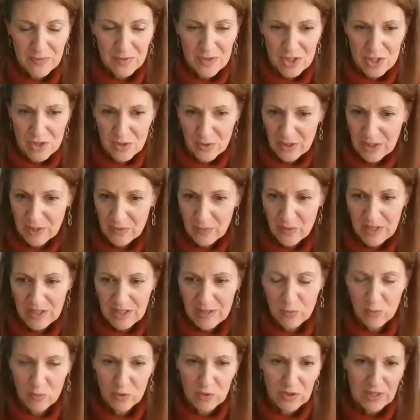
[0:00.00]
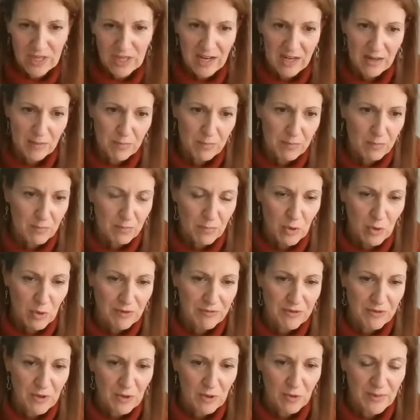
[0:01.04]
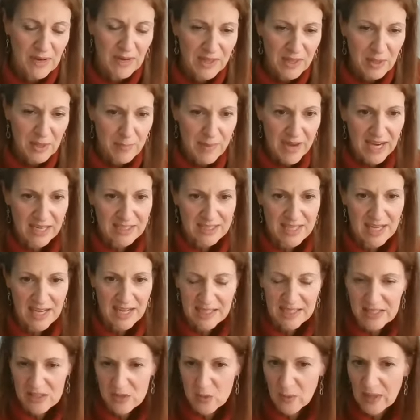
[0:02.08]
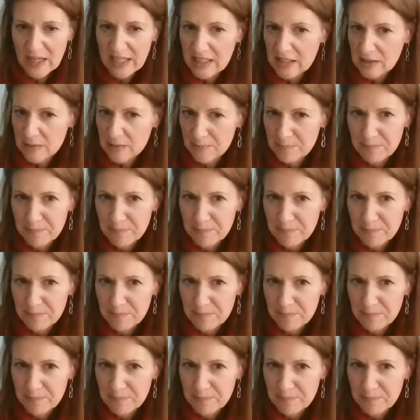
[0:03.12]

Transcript: So we'll get more view around the backside as well.